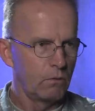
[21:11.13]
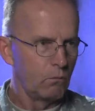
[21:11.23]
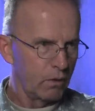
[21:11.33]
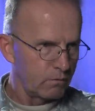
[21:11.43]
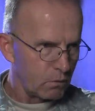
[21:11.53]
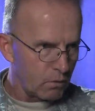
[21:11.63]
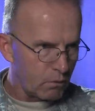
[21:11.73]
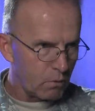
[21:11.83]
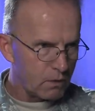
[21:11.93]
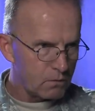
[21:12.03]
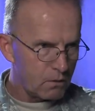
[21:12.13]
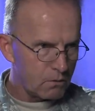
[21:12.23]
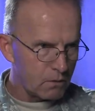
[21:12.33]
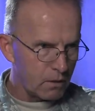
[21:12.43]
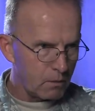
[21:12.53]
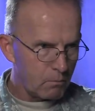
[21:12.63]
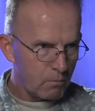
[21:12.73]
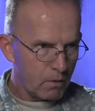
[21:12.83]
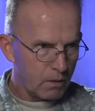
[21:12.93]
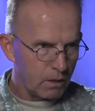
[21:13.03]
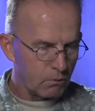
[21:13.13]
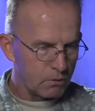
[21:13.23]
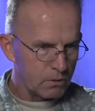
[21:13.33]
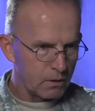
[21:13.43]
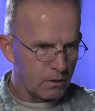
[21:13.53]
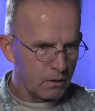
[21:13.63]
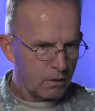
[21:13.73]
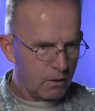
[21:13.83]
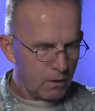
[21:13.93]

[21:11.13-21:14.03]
worked for Northwest at the time. And he was in the